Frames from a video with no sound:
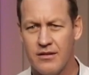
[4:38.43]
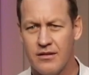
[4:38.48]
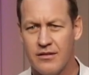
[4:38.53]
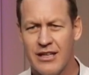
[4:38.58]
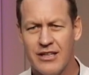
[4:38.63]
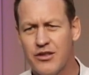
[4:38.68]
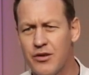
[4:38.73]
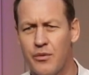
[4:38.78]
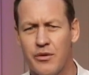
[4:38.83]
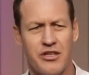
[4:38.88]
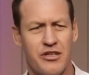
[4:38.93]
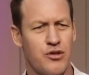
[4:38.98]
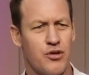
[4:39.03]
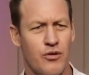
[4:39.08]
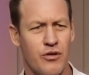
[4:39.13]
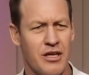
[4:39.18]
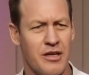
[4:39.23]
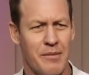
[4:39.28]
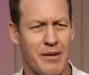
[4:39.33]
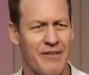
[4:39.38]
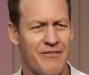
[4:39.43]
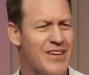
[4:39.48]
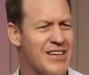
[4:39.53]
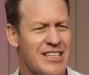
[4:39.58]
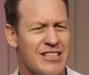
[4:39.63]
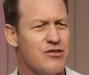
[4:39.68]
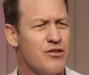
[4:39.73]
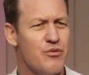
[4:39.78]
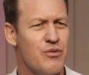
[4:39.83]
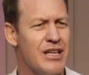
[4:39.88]
That's not what he's talking about. In fact,
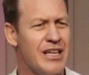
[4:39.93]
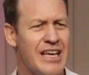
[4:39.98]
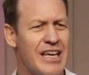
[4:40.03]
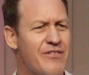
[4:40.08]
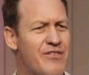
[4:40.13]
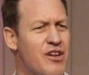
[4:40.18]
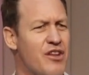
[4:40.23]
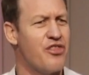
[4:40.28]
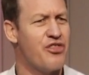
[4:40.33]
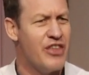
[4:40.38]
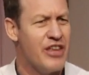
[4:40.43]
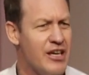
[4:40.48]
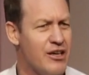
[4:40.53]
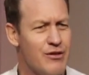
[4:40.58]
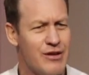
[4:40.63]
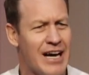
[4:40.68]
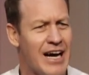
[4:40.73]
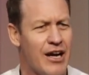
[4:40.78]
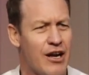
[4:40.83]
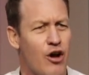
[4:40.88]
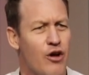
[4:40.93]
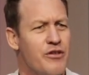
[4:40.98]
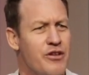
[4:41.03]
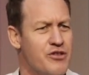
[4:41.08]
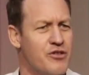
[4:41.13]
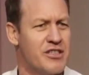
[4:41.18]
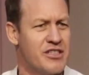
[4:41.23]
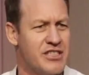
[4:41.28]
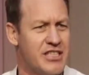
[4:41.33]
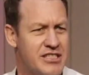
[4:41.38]
that's not really even a thing. You can't only
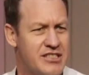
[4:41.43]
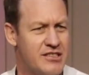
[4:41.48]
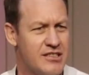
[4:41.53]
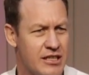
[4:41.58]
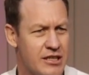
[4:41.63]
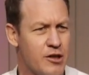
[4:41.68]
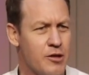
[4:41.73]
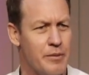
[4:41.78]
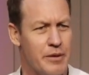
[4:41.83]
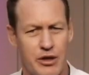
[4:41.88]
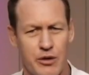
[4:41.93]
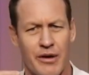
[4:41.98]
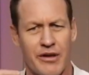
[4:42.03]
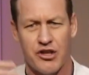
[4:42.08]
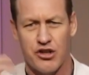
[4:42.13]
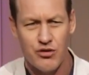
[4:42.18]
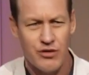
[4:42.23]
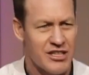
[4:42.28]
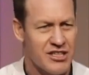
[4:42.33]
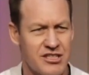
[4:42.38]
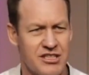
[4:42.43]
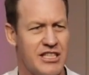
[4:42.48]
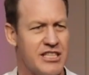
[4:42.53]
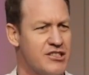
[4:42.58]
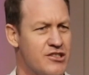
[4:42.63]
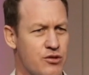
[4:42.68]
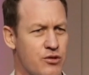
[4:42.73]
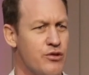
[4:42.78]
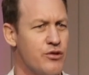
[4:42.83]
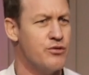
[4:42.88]
trust Jesus a little bit. You either trust
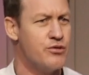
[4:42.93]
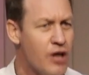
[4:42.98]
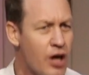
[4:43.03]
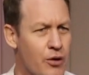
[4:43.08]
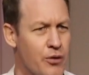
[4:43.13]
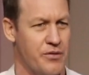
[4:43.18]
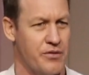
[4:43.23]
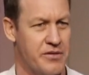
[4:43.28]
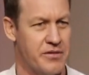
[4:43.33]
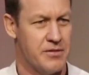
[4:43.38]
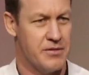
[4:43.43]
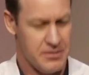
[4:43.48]
Jesus or you don't.